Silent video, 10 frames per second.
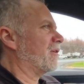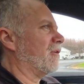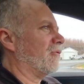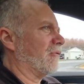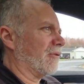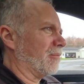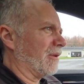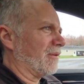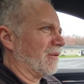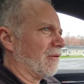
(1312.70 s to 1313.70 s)
all over the
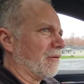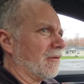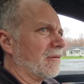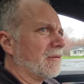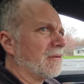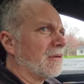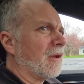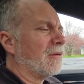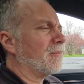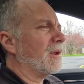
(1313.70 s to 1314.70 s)
place here.
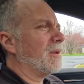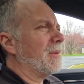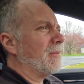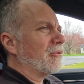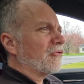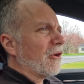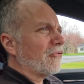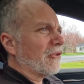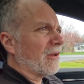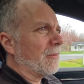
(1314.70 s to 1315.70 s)
Not many people
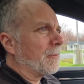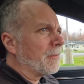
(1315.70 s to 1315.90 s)
charging.